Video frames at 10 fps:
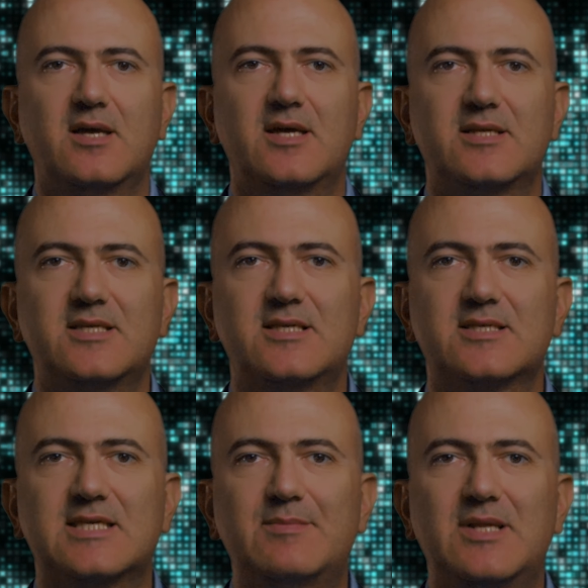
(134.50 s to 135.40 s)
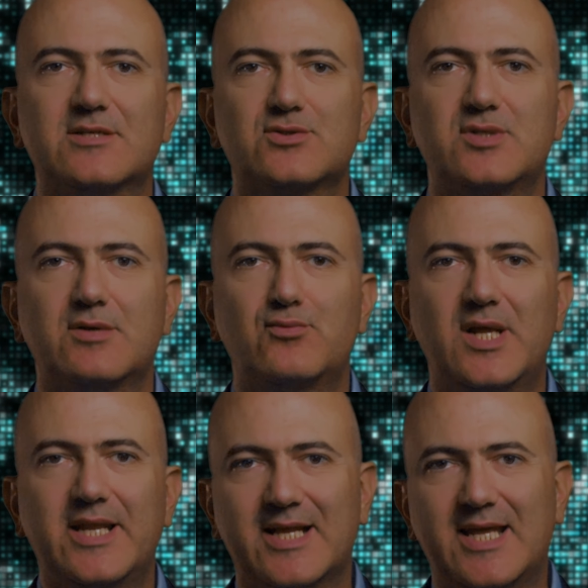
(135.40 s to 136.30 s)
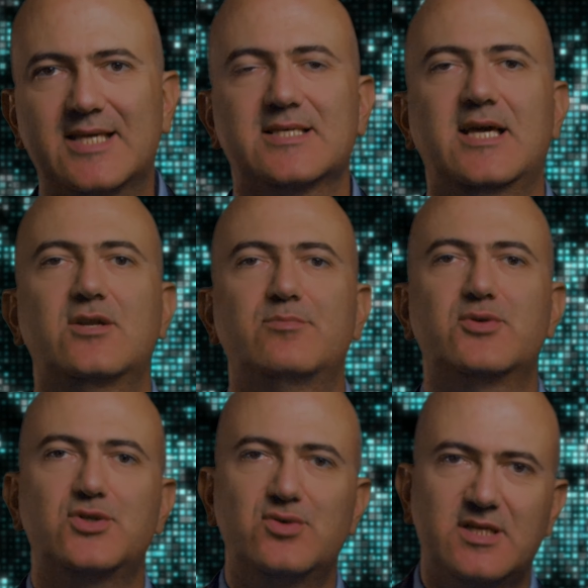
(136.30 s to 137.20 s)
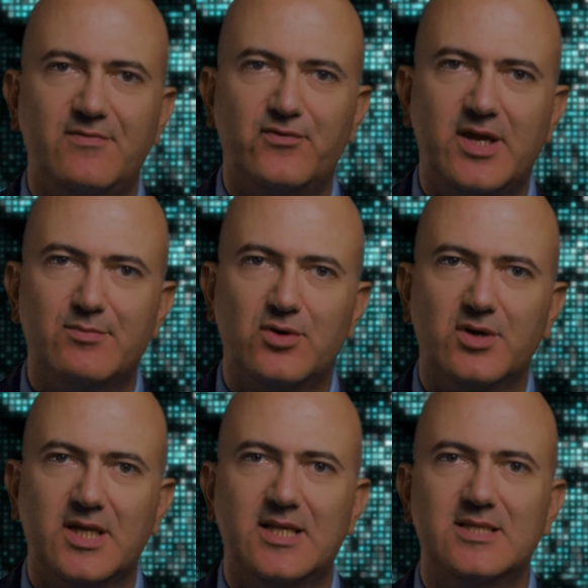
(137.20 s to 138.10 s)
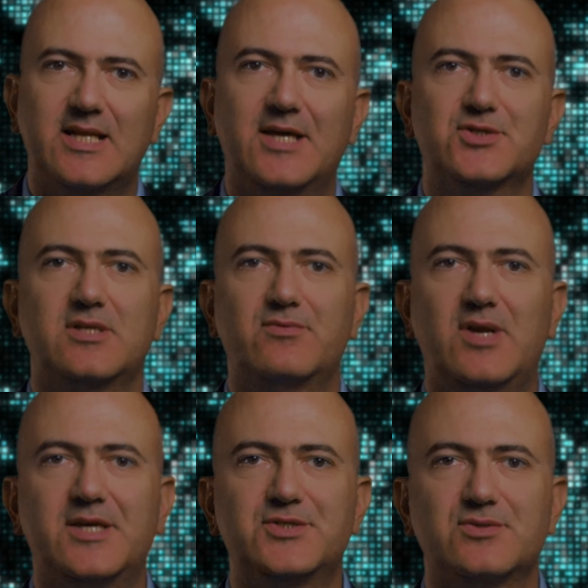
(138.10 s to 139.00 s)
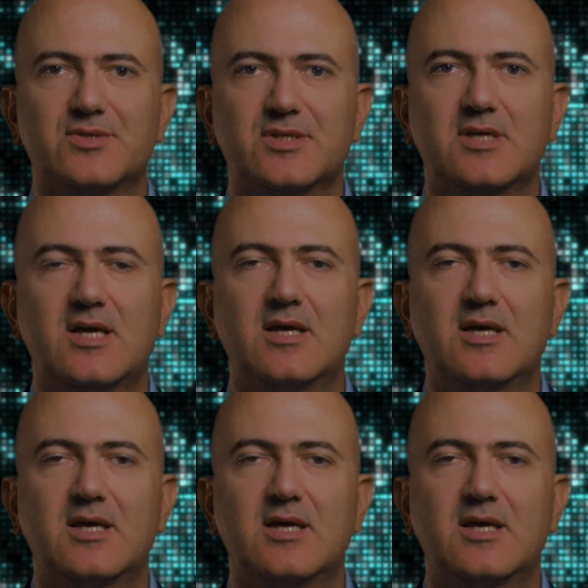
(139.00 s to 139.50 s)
This is similar to the willingness and opportunity framework in international relations.